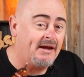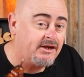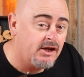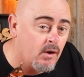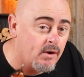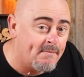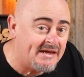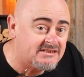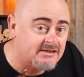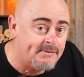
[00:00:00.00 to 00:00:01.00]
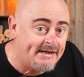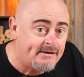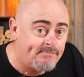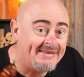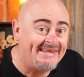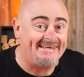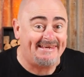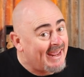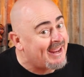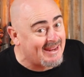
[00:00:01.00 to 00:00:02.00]
but you know what it means to me?
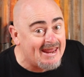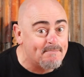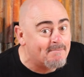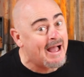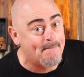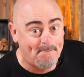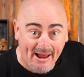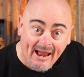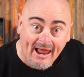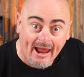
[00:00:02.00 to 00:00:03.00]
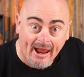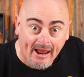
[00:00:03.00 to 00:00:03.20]
Get in my belly!